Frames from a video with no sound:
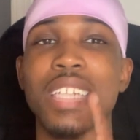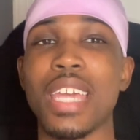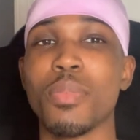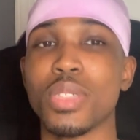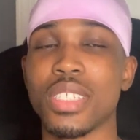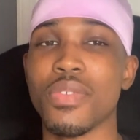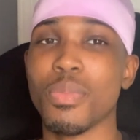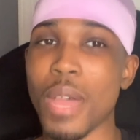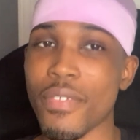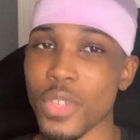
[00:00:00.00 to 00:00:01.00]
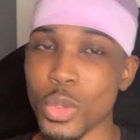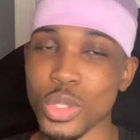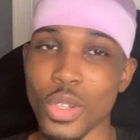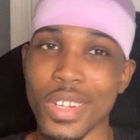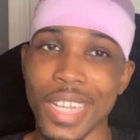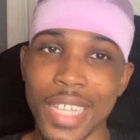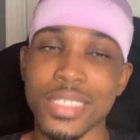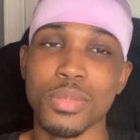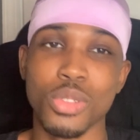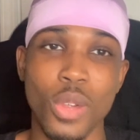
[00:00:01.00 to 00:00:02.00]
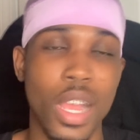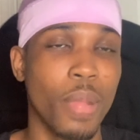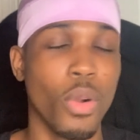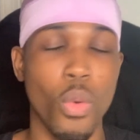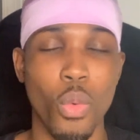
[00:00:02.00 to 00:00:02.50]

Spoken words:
90% of my viewers are not subscribed.